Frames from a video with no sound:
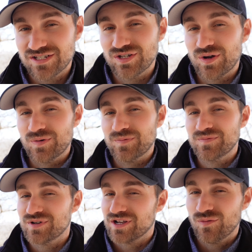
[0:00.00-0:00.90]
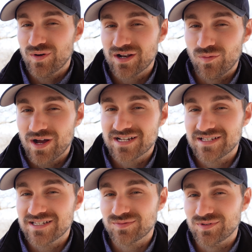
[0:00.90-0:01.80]
So you're gonna wanna watch
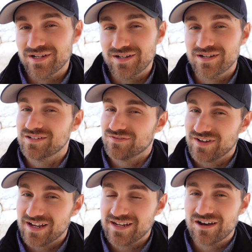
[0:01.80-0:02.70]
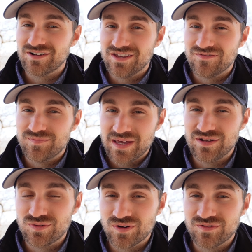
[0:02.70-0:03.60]
this one to find out if
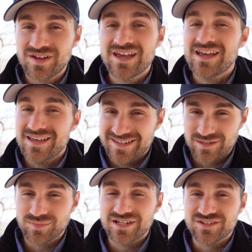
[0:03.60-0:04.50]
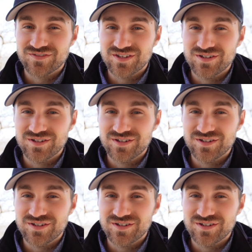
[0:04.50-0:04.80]
Bettendorf is the place for